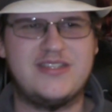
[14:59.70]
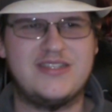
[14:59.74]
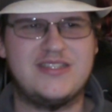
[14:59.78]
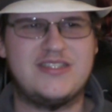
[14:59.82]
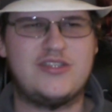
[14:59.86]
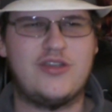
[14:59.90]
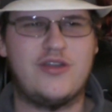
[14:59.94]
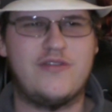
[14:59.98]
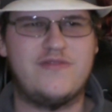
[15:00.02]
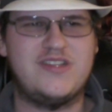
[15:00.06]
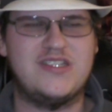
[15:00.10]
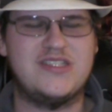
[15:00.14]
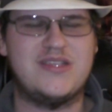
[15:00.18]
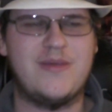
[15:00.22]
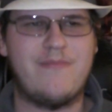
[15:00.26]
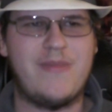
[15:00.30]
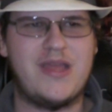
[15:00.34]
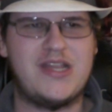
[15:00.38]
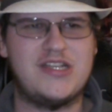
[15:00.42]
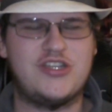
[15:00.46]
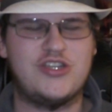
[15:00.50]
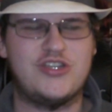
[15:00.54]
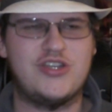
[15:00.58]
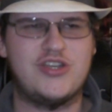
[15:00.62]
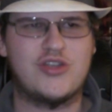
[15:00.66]
served as a
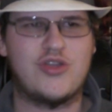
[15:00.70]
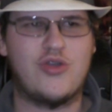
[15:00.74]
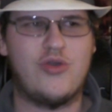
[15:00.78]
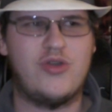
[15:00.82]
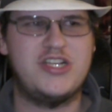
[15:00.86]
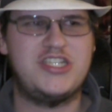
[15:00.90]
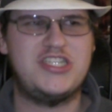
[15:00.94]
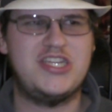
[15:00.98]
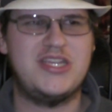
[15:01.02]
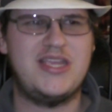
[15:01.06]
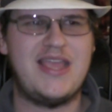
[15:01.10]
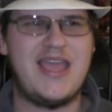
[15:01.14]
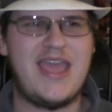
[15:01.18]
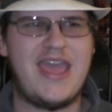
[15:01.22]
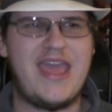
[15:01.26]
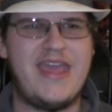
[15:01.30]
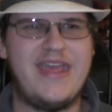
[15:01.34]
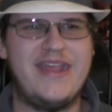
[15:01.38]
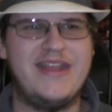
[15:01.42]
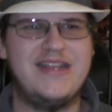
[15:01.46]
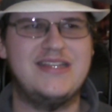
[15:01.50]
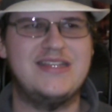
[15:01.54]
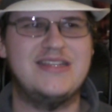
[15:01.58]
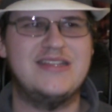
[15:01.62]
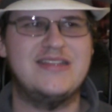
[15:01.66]
mentor to Koichi,
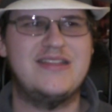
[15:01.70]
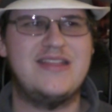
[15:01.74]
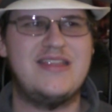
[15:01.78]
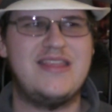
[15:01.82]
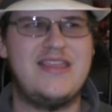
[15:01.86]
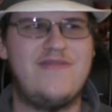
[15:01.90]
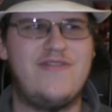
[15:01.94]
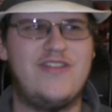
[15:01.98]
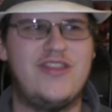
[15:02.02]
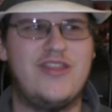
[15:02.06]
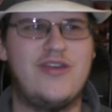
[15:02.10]
and even